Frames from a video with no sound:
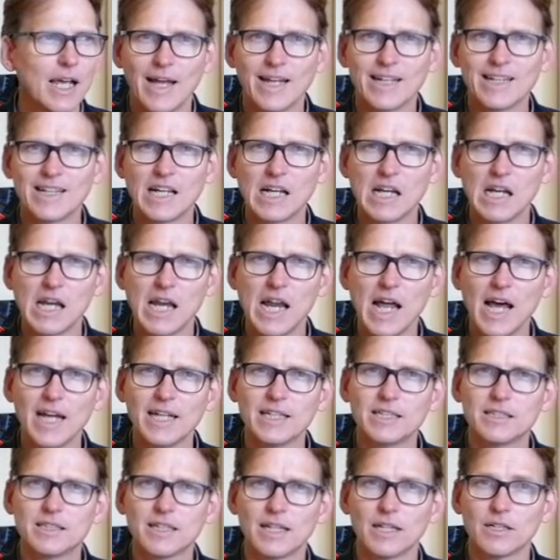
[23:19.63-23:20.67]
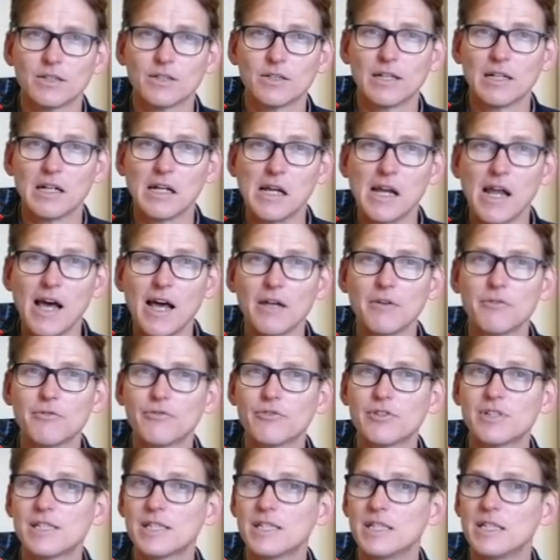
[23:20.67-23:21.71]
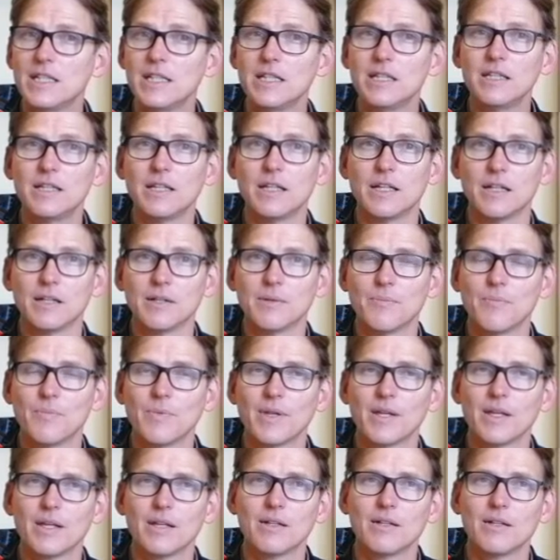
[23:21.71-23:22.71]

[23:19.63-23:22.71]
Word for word: and light and life seeking